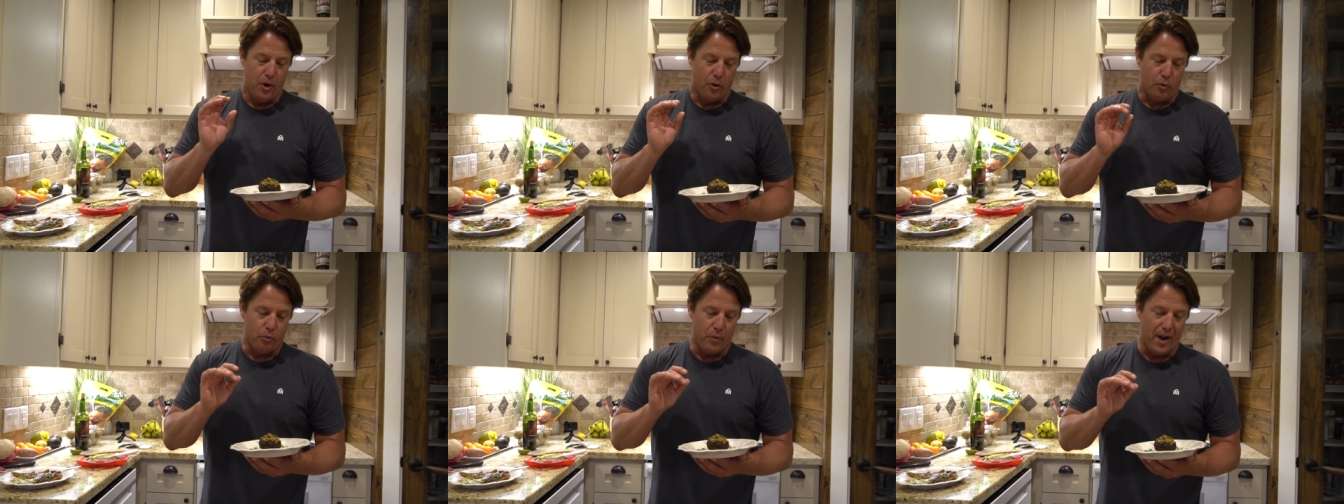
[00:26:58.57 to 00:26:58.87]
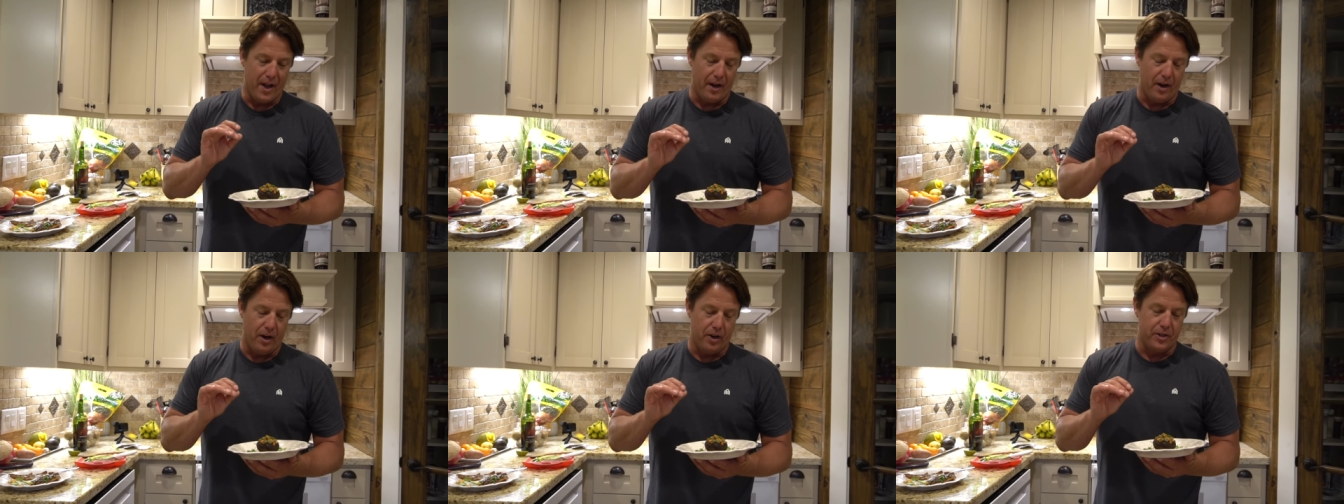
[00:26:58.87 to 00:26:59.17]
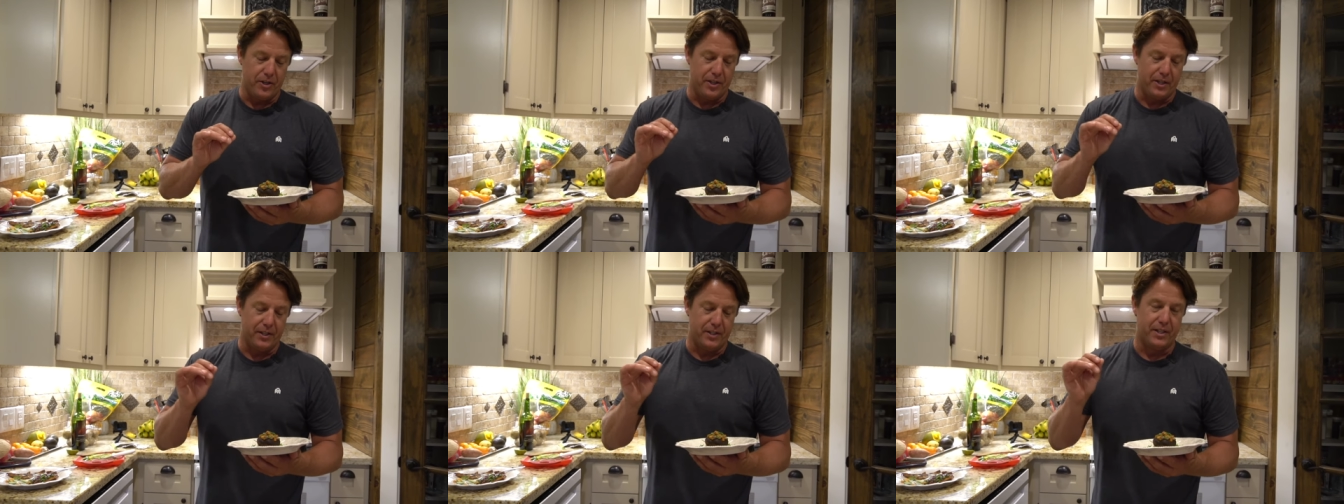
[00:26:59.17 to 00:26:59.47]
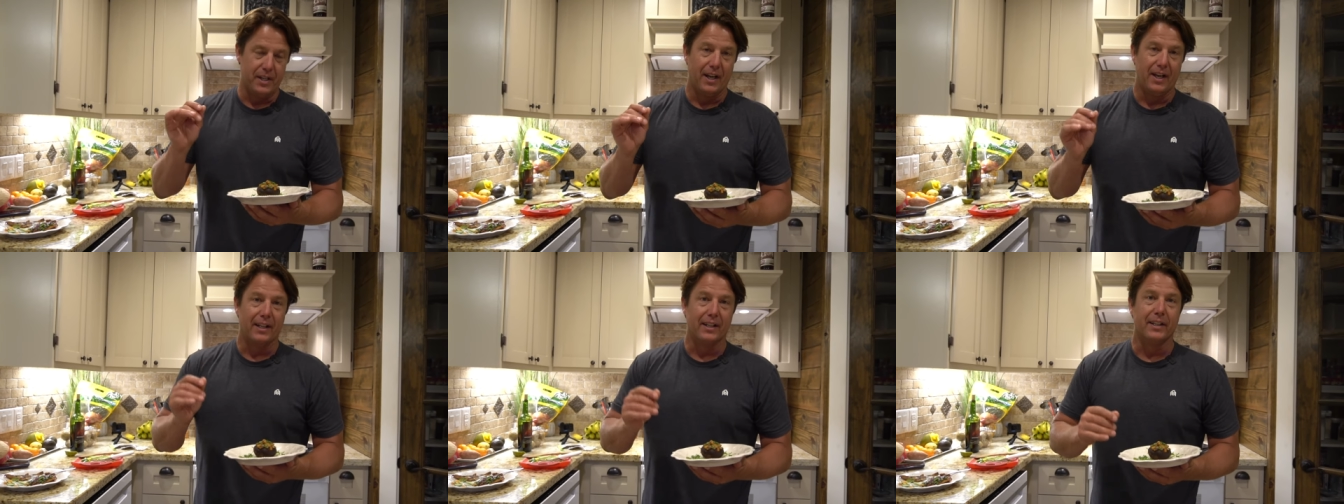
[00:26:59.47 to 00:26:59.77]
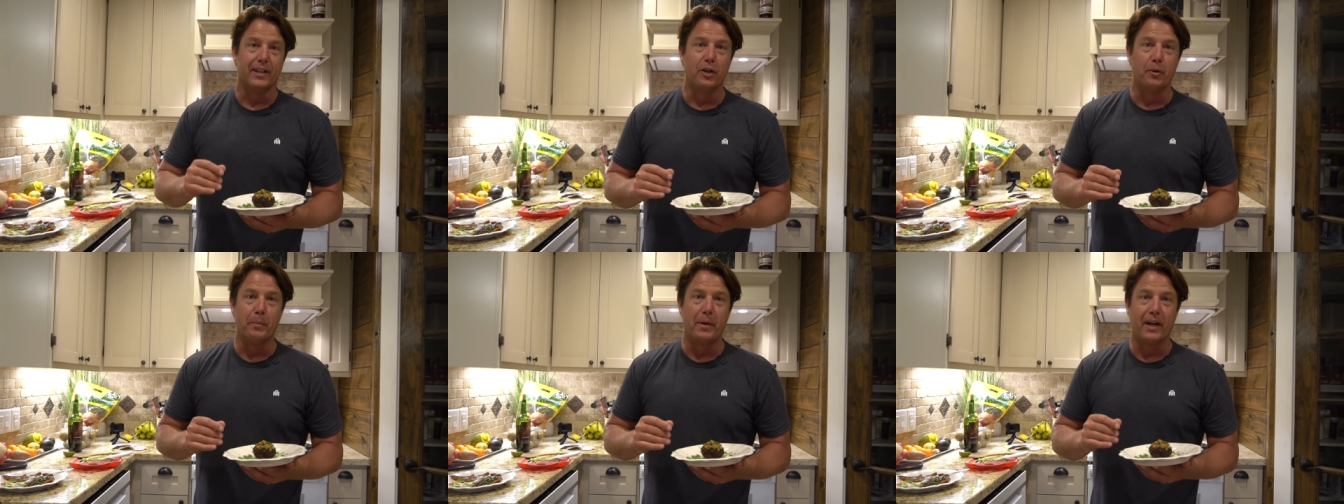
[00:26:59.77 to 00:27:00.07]
red onions, a
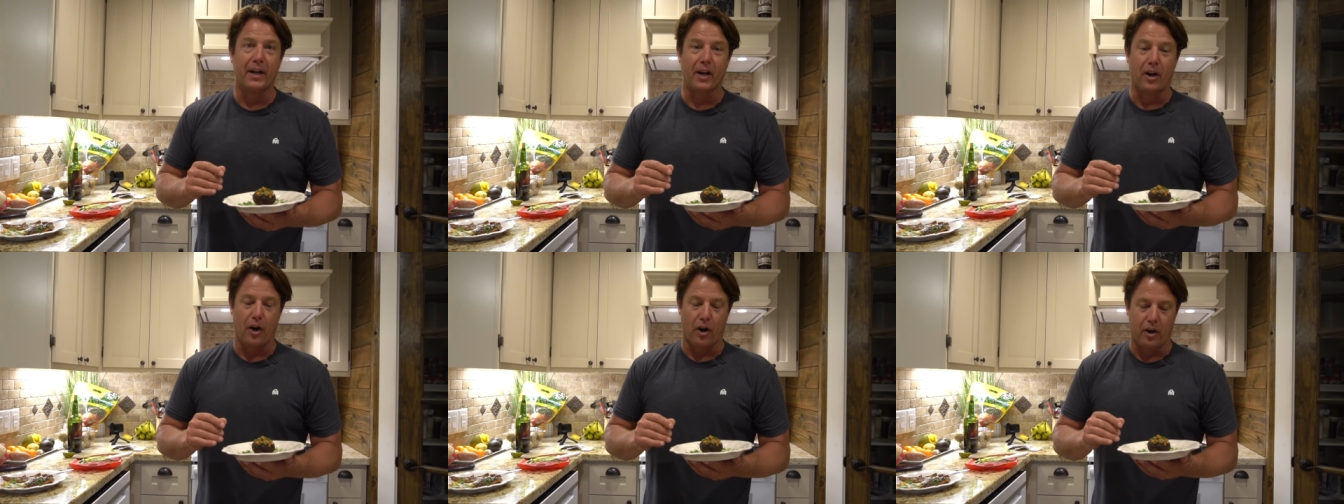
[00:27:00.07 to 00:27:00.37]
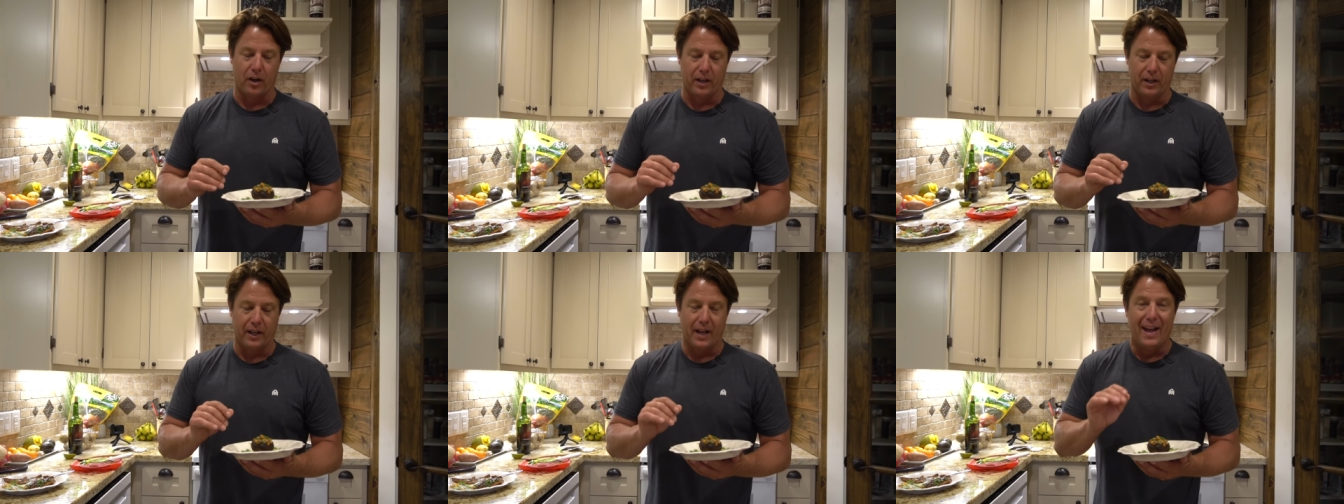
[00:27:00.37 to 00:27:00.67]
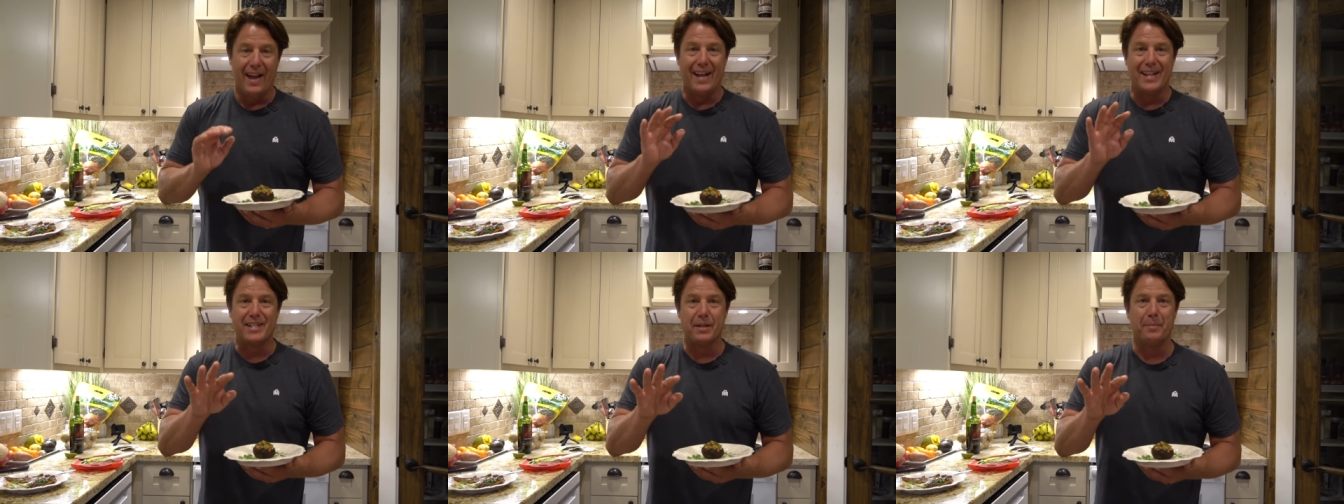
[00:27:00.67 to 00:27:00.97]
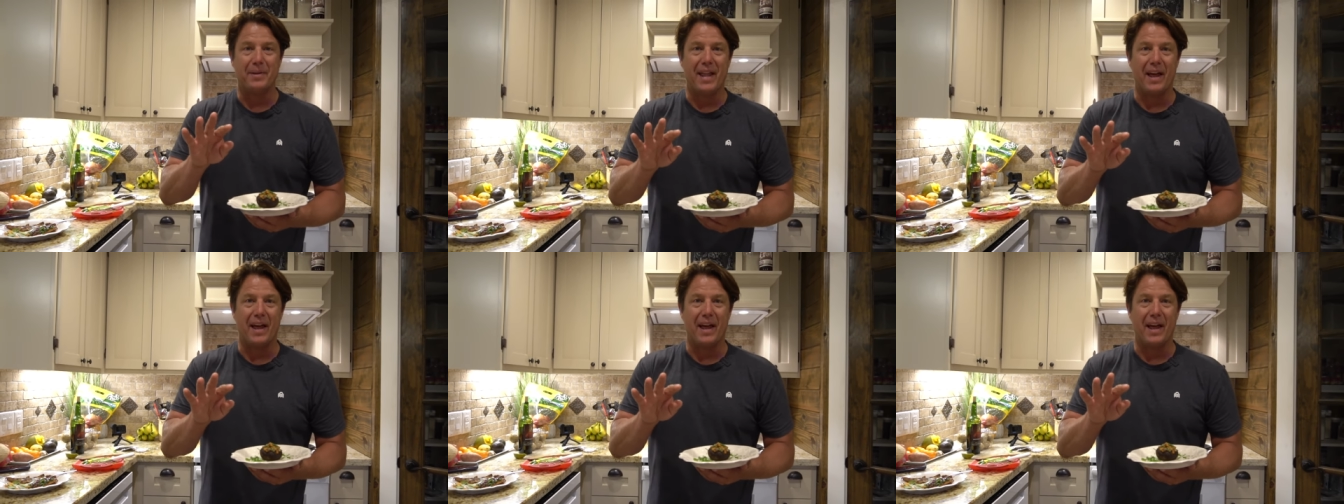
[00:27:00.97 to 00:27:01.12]
little bit of garlic, and some of